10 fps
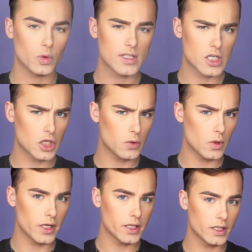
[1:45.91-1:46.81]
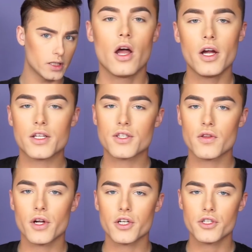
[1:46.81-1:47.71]
Ooh, that's a good one. Alright, so
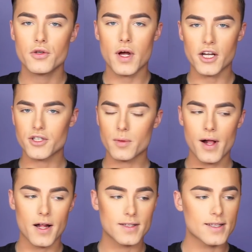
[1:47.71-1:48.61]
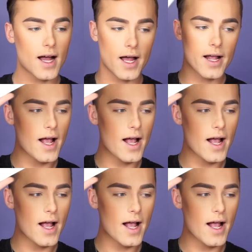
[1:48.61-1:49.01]
there are 2 eyeshadow palettes that I